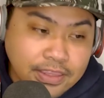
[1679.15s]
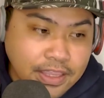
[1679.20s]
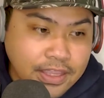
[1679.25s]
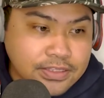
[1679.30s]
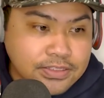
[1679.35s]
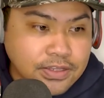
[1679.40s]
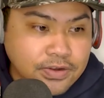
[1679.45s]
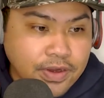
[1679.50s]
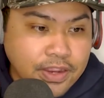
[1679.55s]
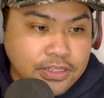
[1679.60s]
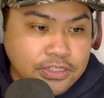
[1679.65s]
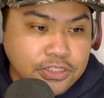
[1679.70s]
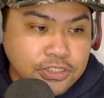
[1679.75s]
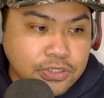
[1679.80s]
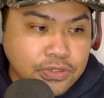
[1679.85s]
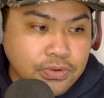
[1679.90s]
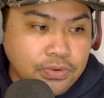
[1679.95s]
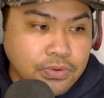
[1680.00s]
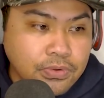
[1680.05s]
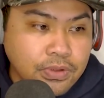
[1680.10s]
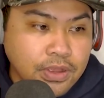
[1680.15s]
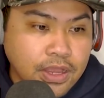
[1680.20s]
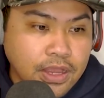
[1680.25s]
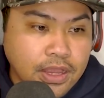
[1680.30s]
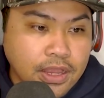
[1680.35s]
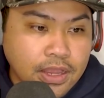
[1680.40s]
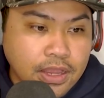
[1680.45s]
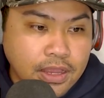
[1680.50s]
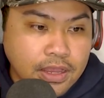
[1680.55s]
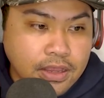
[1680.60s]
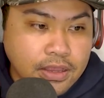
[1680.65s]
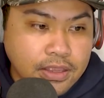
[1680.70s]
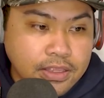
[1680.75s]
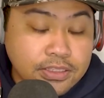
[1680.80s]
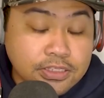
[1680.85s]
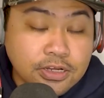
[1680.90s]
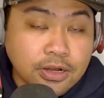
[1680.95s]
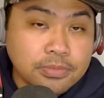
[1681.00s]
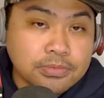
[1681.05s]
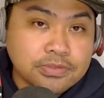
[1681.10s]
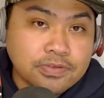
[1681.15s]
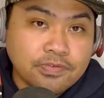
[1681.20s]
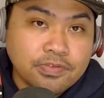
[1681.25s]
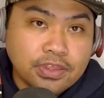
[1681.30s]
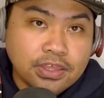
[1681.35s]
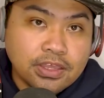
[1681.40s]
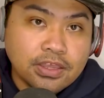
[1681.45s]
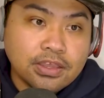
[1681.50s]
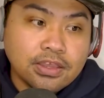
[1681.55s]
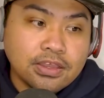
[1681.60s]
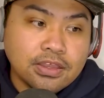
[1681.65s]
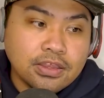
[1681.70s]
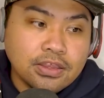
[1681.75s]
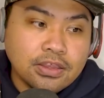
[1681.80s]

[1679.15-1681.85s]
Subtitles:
think it's a great shoe in terms of the